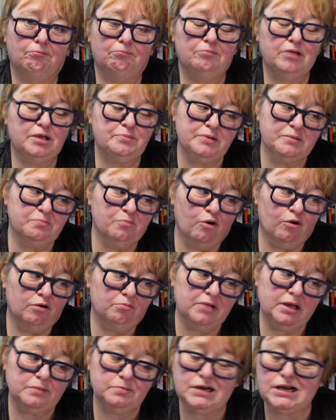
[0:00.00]
Maybe
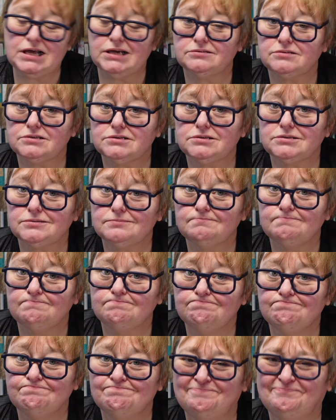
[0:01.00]
more, maybe less.
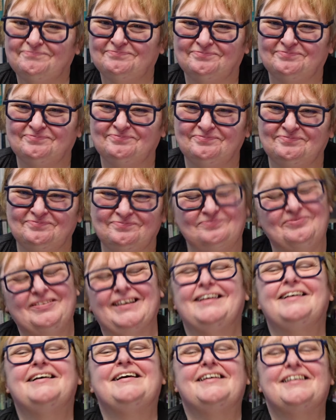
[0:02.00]

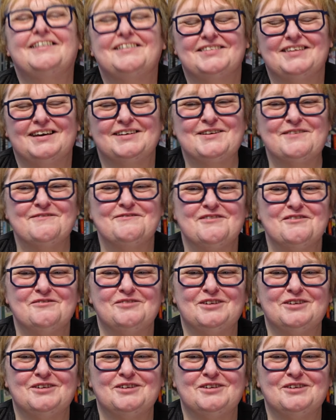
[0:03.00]
Thank you for